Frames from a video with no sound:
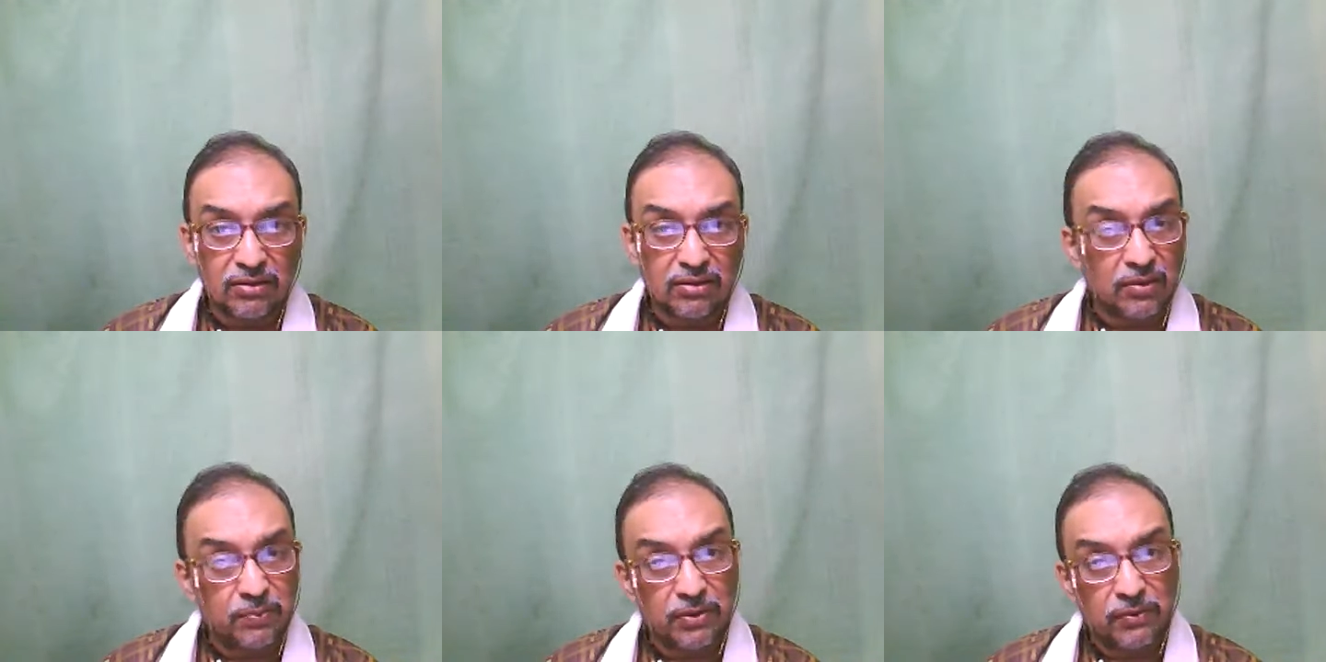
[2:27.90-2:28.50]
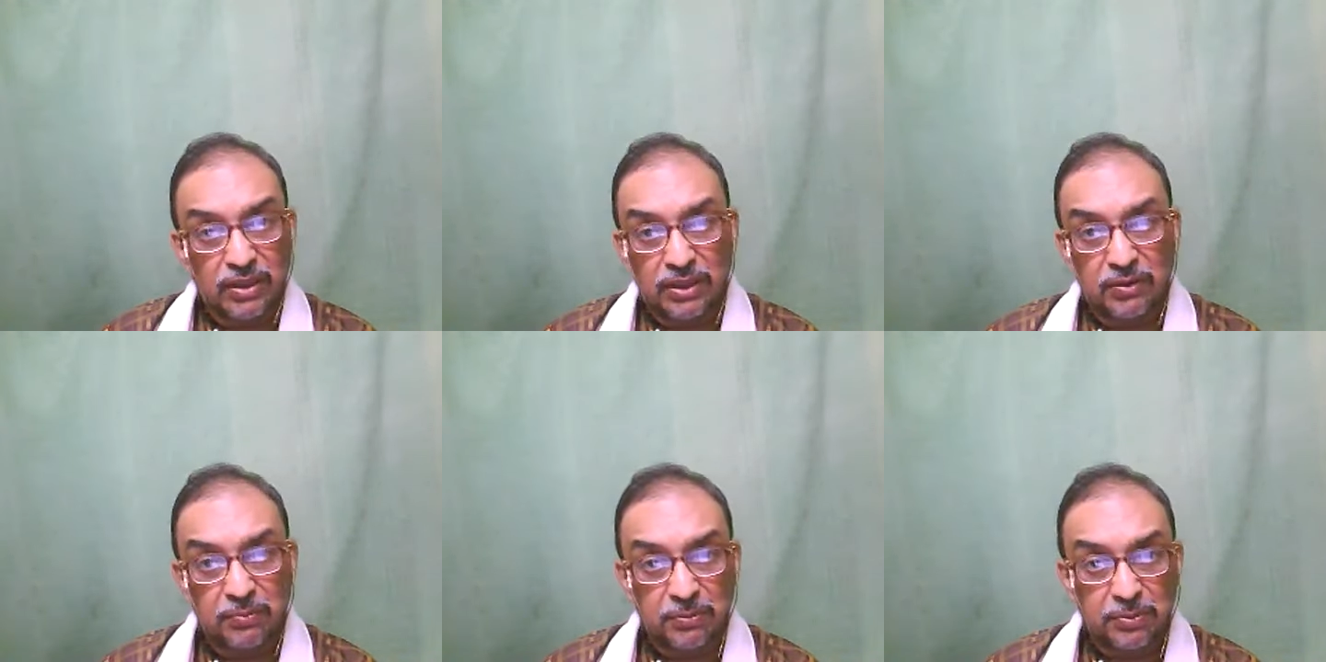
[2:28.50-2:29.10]
or for
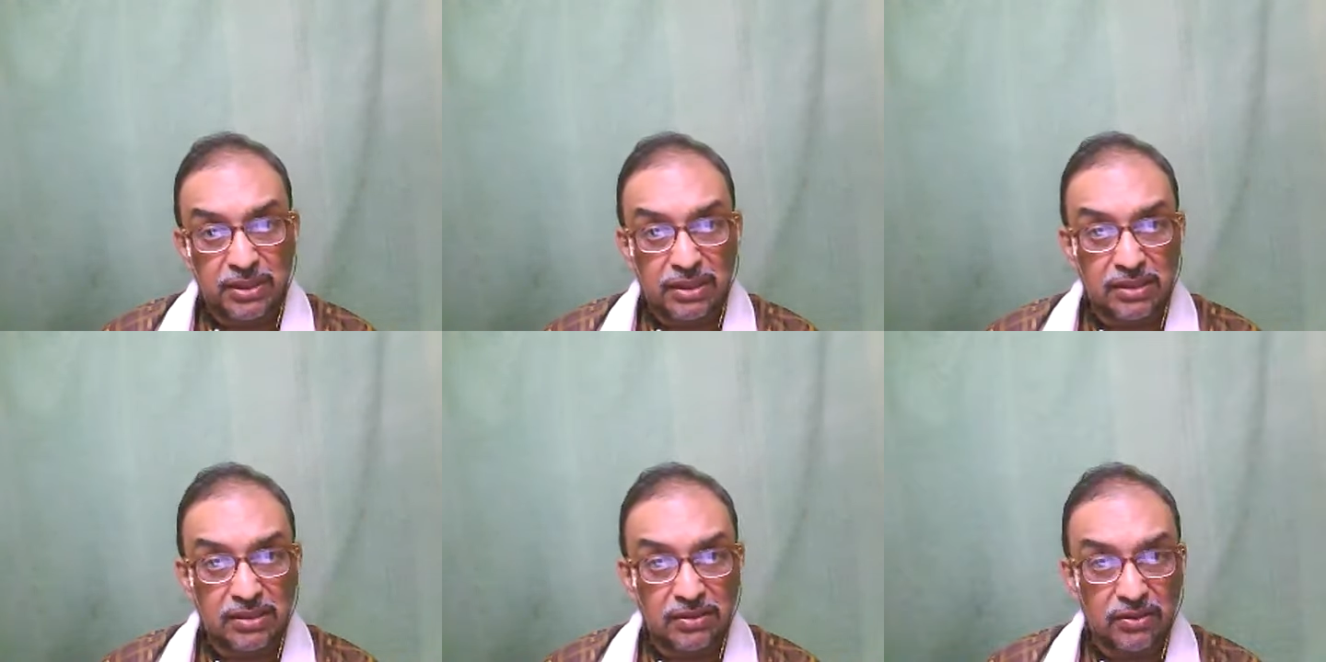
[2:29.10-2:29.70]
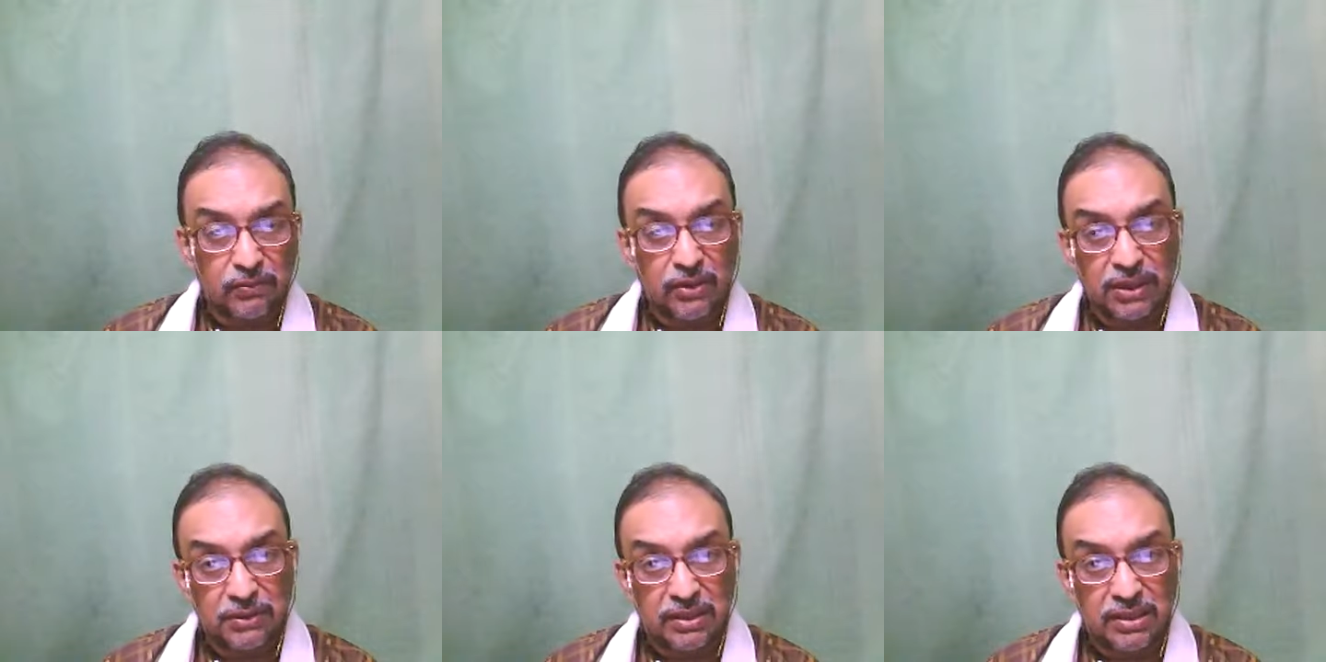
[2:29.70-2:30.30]
whatever purposes or
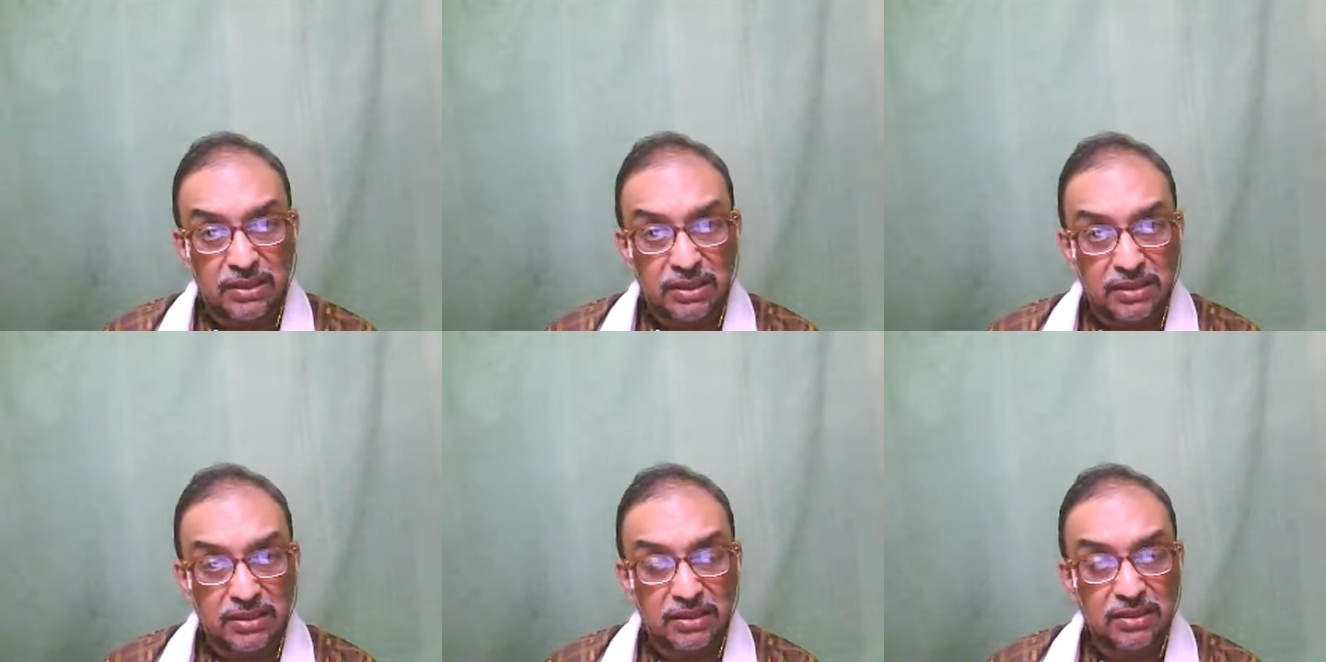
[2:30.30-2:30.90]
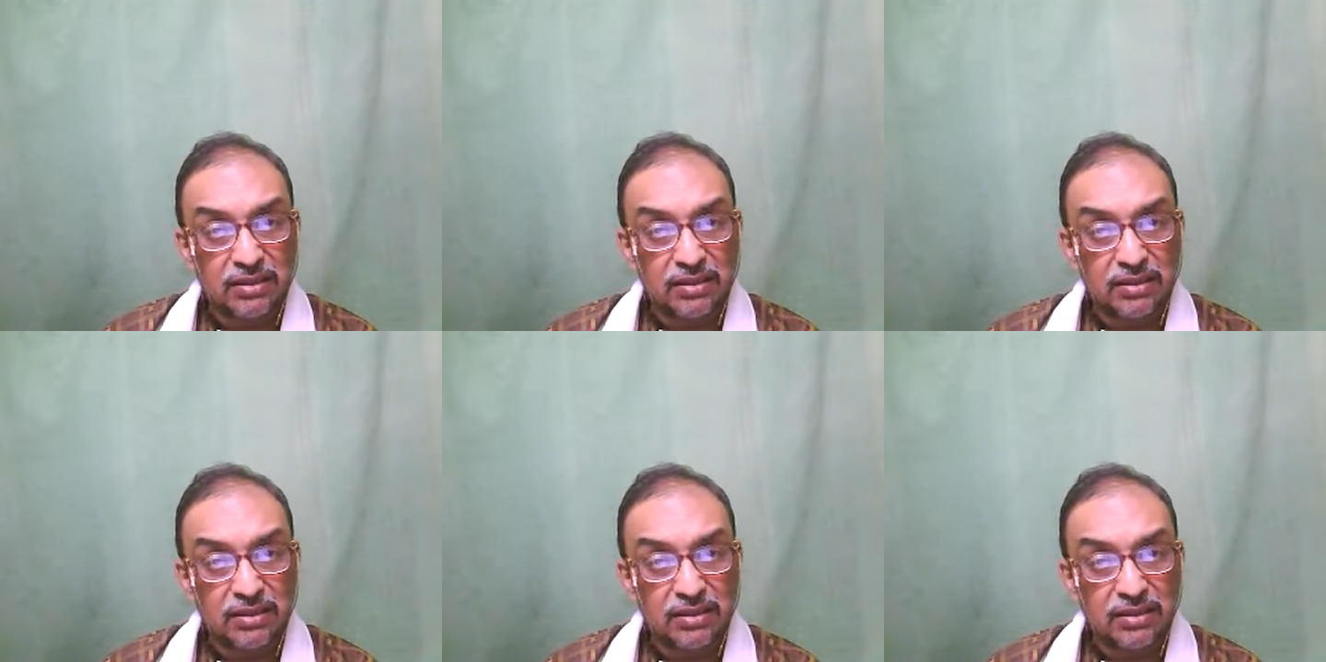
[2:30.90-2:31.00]
whatever reasons